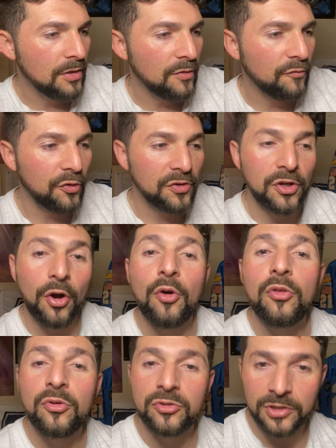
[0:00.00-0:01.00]
for
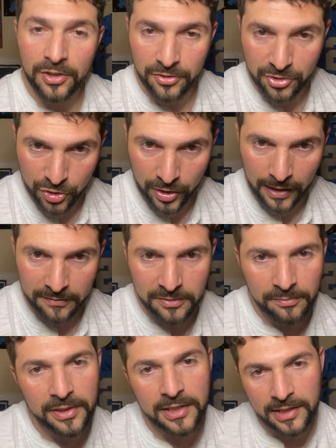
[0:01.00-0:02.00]
all those other tribes.
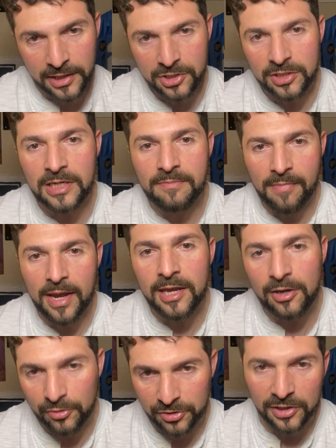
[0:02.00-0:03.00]
But initially,
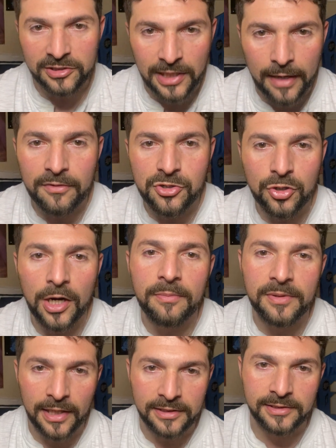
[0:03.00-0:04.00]
Mexico does have a tribe,
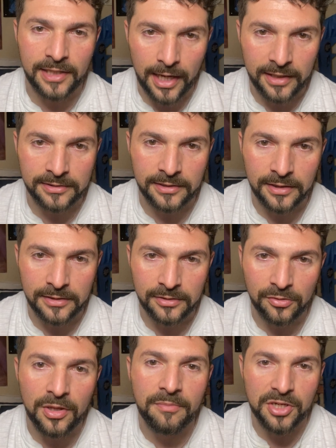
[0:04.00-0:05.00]
and that's the Aztecs
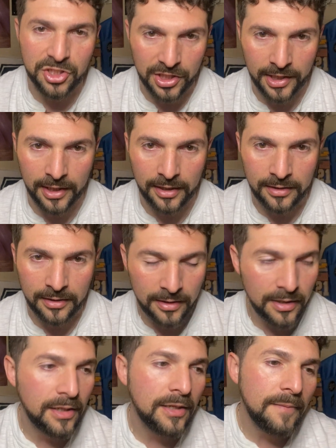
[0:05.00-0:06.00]
or the Mexica.
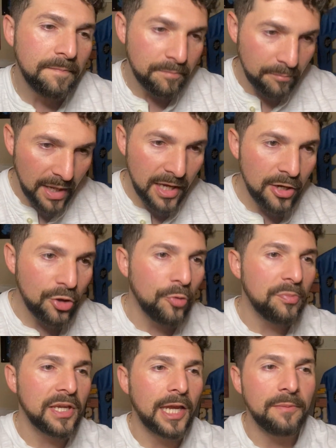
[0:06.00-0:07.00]
Mexico
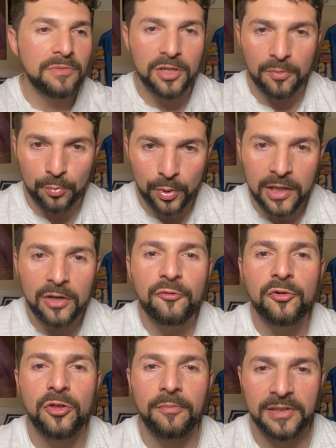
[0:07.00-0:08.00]
became the umbrella
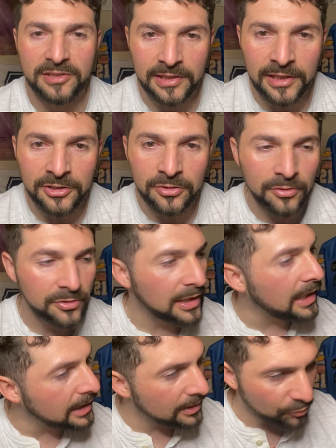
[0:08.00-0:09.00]
for the mestizos,
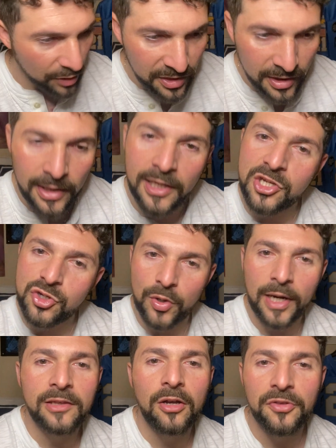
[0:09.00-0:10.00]
and with it, it
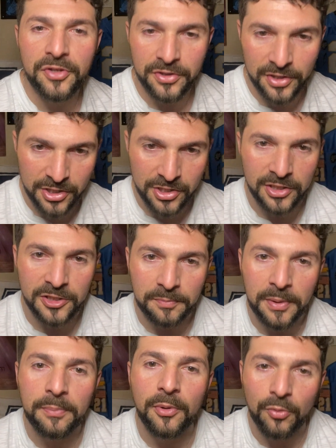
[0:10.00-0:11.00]
dragged all the indigenous
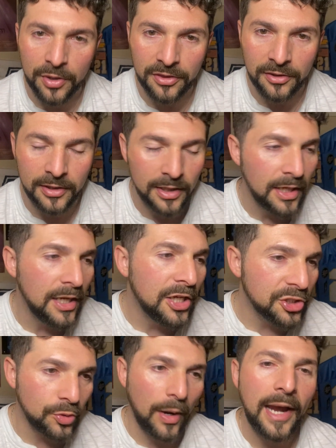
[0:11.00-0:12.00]
people with it.
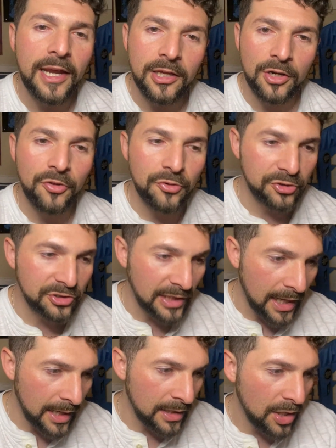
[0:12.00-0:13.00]
So I could
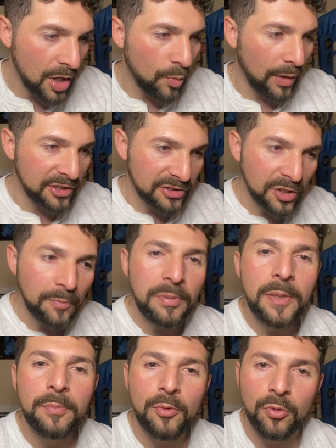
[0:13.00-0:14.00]
understand why some
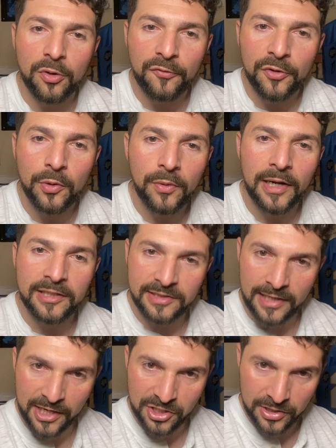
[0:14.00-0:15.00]
people would view it as
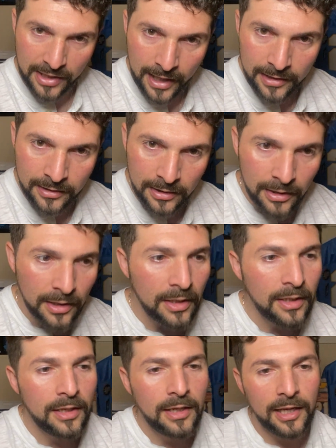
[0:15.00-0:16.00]
a nationality,
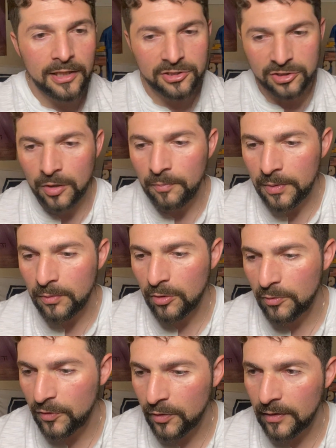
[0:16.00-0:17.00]
and some people
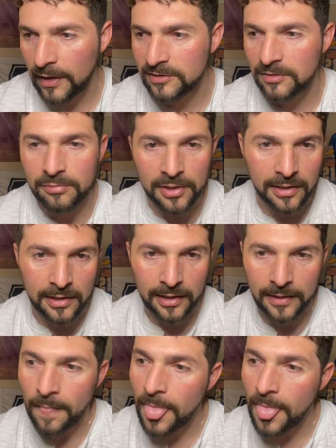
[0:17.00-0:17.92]
would view it as a bloodline.